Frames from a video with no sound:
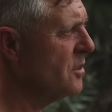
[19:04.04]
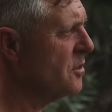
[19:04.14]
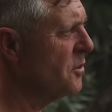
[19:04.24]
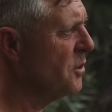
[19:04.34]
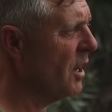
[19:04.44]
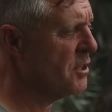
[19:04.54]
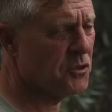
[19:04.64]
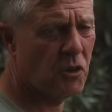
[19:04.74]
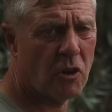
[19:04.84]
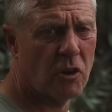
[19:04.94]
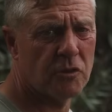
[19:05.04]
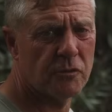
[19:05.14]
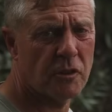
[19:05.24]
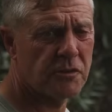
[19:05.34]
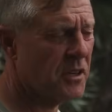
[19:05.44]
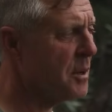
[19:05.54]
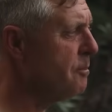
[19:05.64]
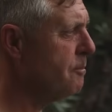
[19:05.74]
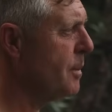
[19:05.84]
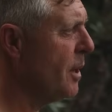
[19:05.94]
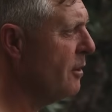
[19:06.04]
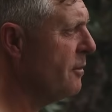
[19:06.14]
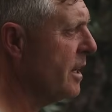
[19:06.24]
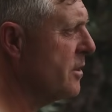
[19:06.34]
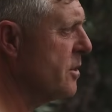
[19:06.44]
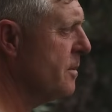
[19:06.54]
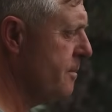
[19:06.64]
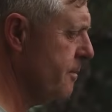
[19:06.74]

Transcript: It's a nice knock on the rod tip, perfect.